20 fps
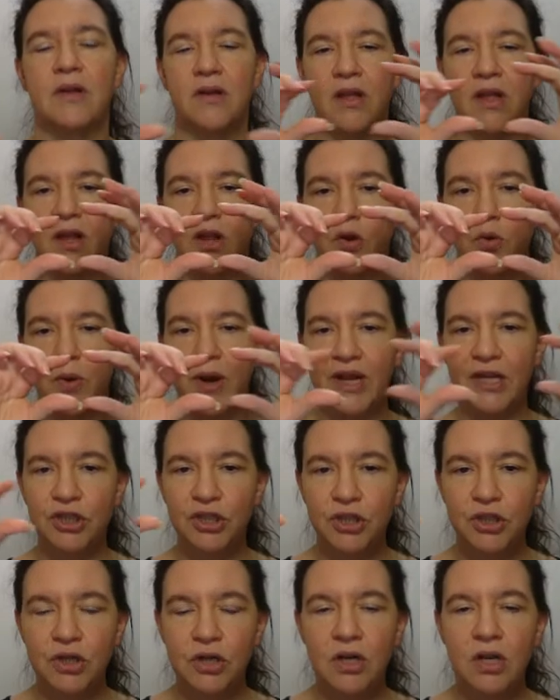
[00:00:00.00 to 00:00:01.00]

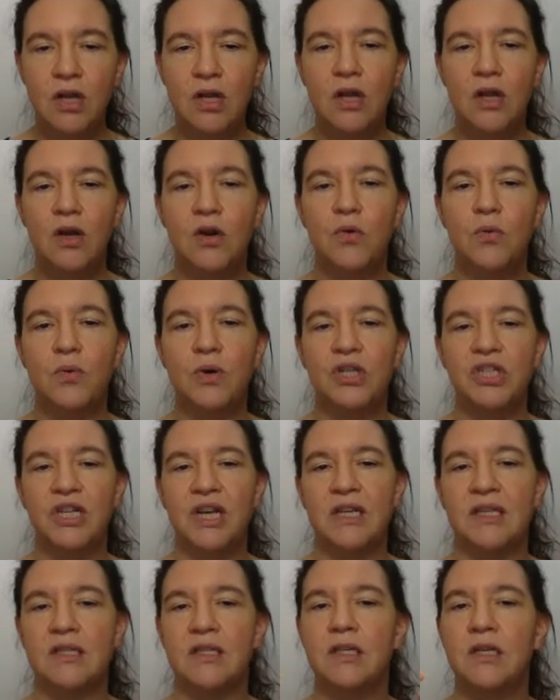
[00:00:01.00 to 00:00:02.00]
equation which
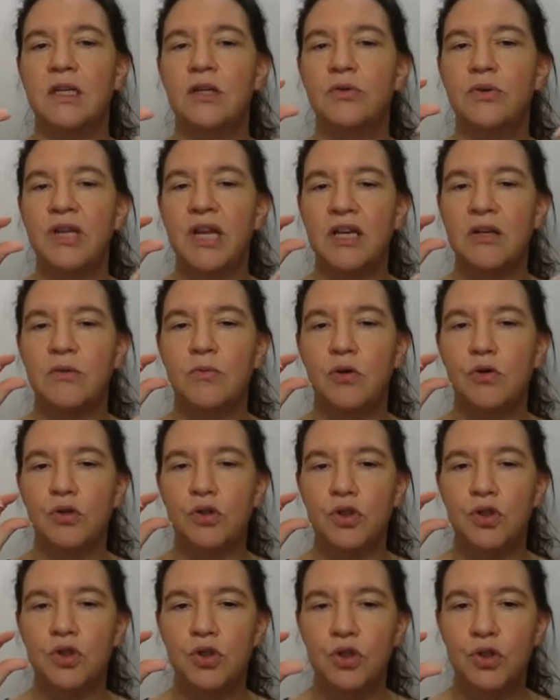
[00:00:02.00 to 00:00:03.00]
has degree at
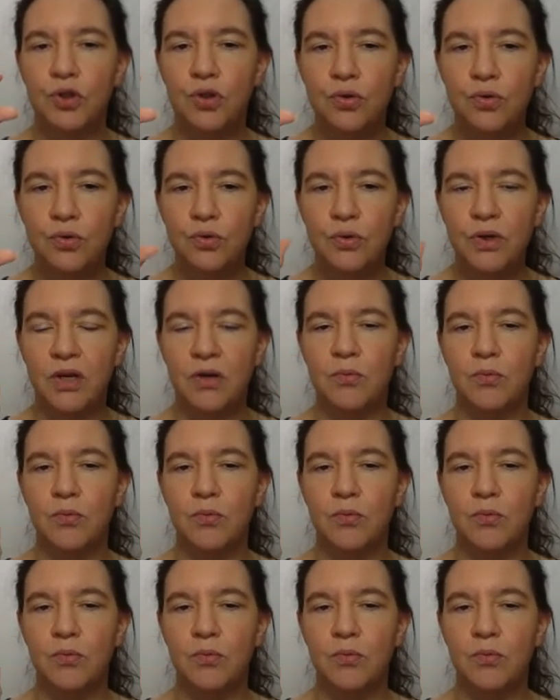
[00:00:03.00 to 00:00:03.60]
most 2